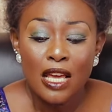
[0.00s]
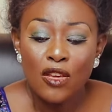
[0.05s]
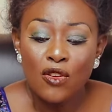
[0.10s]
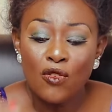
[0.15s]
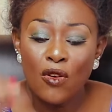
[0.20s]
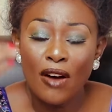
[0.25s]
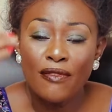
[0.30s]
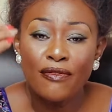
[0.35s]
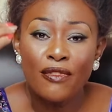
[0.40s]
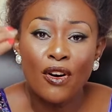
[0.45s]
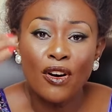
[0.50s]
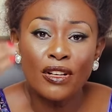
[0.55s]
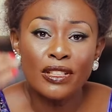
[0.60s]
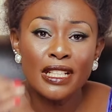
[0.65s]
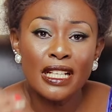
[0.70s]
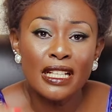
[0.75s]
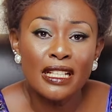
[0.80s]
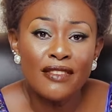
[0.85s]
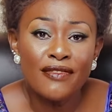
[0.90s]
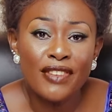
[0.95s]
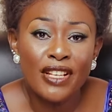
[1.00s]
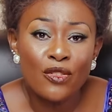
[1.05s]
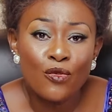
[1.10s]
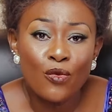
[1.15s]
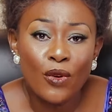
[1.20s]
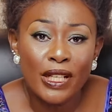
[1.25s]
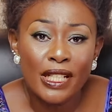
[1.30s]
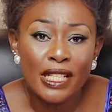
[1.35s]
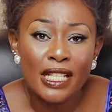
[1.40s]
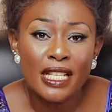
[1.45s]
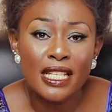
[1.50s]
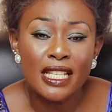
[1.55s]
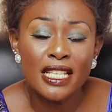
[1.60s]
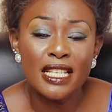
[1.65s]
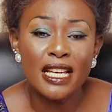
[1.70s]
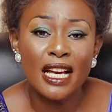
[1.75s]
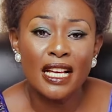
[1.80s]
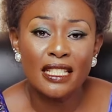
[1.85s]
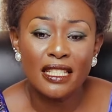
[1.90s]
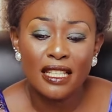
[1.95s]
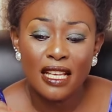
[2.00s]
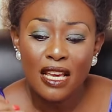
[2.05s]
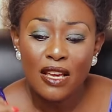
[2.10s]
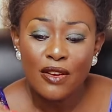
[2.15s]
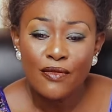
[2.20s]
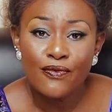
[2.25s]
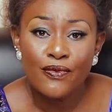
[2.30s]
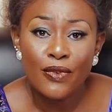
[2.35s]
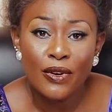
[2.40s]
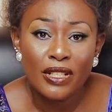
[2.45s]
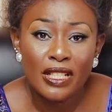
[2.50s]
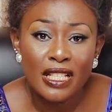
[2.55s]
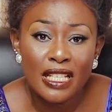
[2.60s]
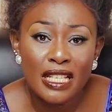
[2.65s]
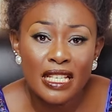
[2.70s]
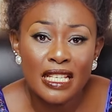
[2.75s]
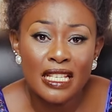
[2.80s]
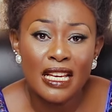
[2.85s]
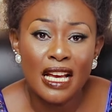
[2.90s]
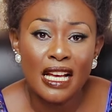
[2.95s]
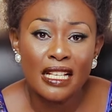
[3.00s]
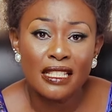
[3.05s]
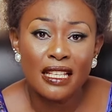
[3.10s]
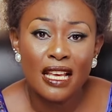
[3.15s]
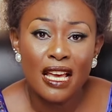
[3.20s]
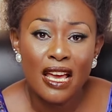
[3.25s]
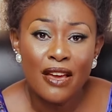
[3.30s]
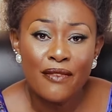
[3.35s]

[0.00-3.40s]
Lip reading: you have gotten even 20 years, 40 years,